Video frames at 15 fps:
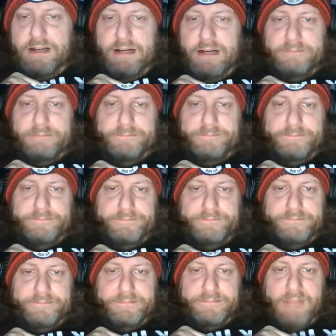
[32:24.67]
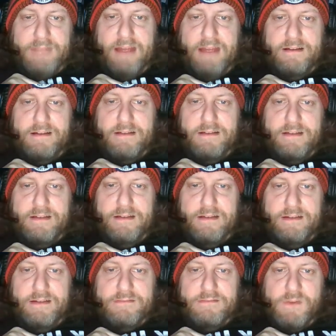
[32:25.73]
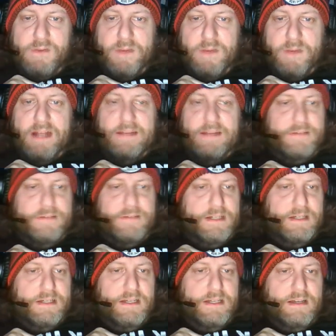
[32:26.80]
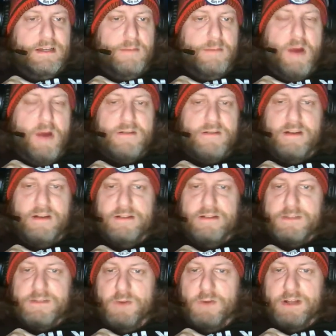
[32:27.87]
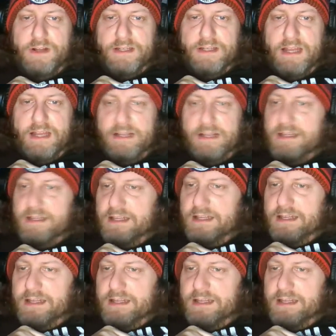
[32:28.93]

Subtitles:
um, yeah, I was hoping I'd have a partner here this morning to kind